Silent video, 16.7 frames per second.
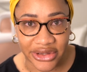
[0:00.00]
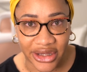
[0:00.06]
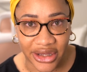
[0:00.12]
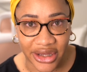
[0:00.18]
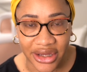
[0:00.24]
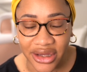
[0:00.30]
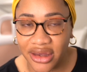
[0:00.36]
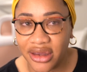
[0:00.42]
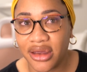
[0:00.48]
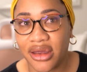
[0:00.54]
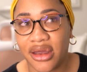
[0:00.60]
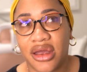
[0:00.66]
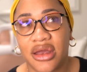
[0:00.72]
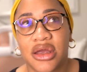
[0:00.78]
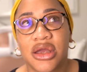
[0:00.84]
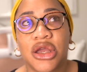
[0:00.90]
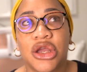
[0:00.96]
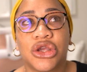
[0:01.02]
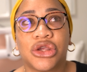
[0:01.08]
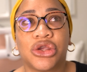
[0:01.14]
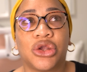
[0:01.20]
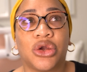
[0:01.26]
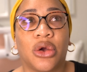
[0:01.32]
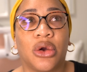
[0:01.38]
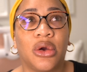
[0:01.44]
like,
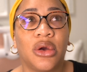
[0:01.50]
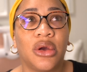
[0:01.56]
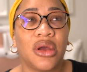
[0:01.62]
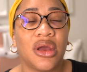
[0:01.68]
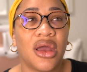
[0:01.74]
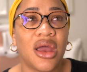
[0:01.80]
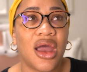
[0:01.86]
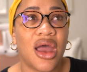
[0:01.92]
you know.